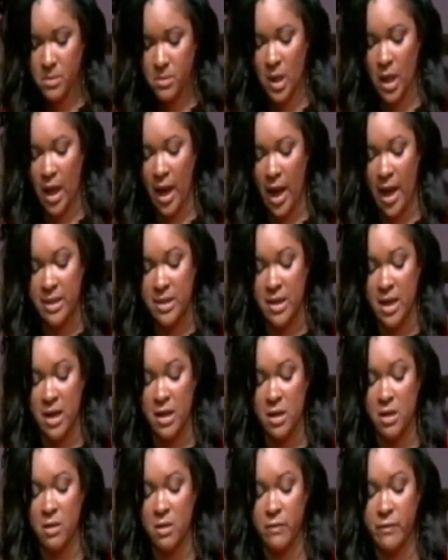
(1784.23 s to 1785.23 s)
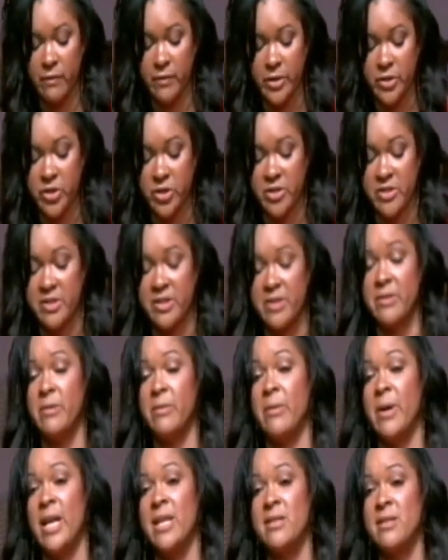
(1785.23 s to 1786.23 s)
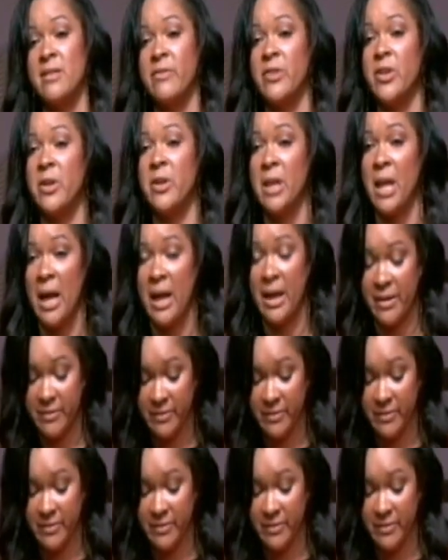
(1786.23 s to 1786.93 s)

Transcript: I thank you for choosing the rest of your life.